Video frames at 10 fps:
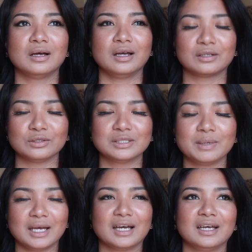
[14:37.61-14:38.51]
I close
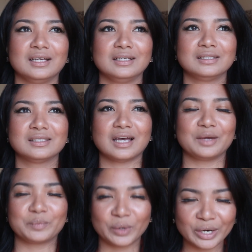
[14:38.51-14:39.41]
my eyes, I
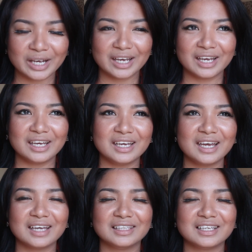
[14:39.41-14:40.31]
pray,
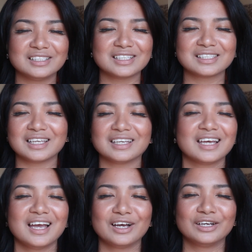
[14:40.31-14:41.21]
and then just
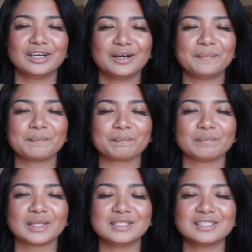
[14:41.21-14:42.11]

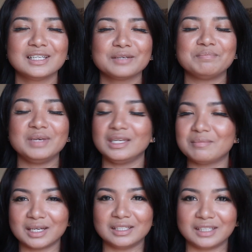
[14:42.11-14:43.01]
like mini
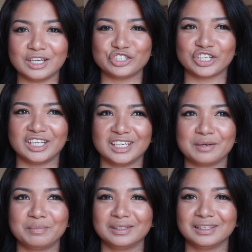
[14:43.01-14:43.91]
meditation,
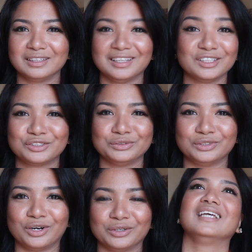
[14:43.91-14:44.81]
but not too long.